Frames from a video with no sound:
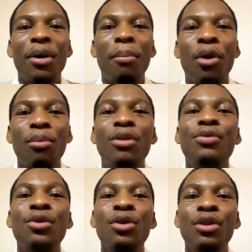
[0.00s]
But
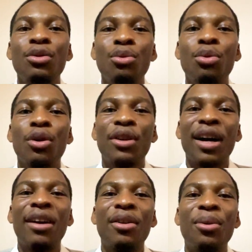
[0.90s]
before you run
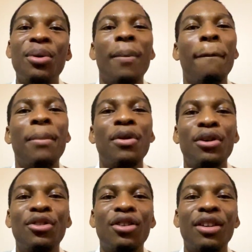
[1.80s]
and go and
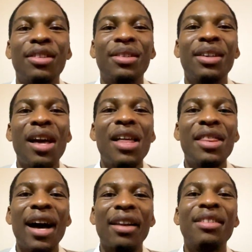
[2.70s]
purchase
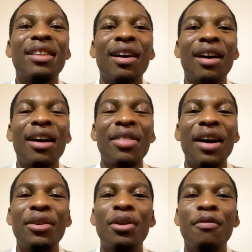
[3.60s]
that stock
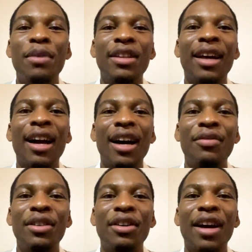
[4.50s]
that you have been
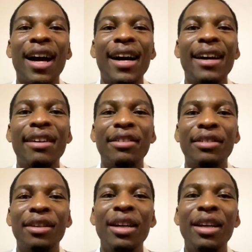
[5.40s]
having your eye on,